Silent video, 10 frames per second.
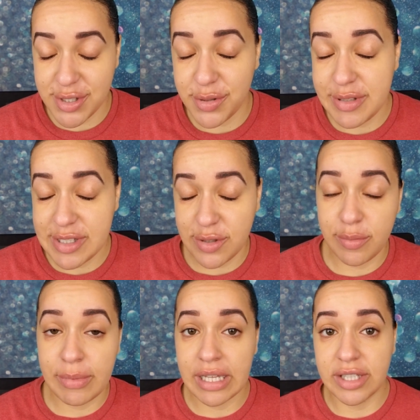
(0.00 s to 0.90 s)
To do
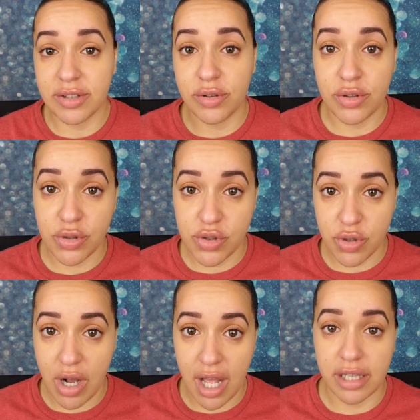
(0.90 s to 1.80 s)
my little neutral
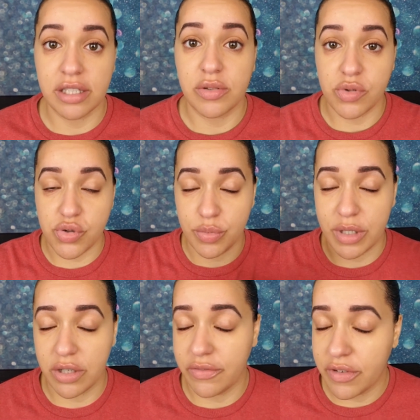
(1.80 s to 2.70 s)
eye look, which will be
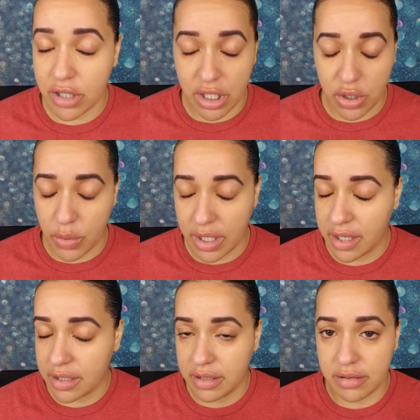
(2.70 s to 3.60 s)
a very
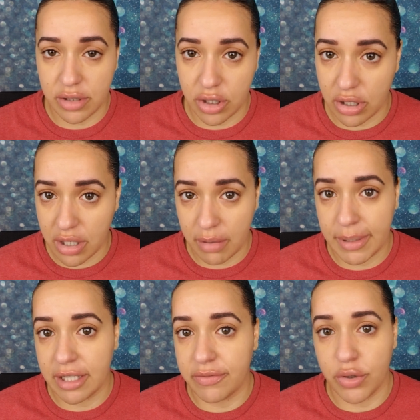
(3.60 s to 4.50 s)
quick look. I
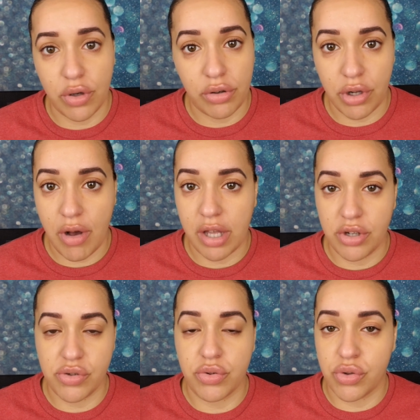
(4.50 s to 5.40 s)
mean, if you don't know how to
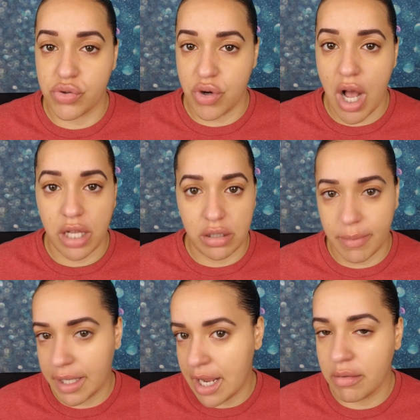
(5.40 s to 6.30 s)
do a neutral eye look
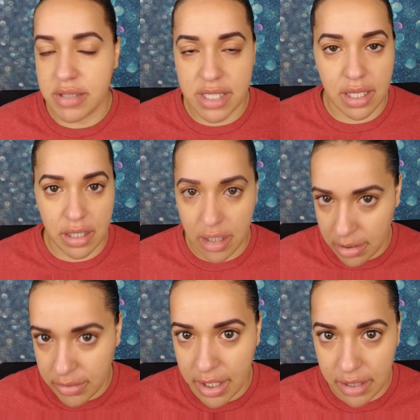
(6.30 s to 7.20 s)
by now, it's like,
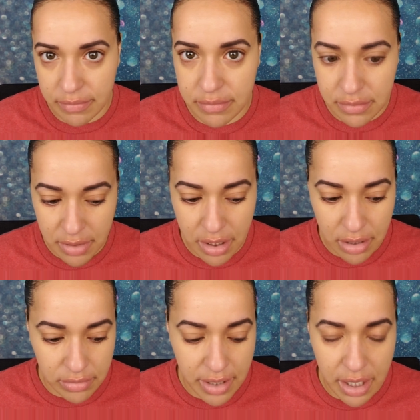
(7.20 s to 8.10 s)
hello,
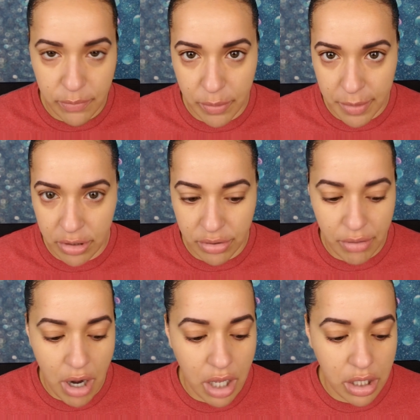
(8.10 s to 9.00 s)
get up from under the
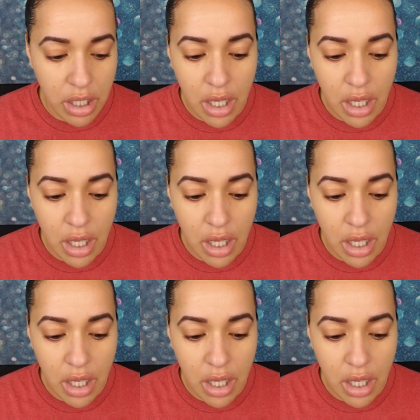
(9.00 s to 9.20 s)
rock.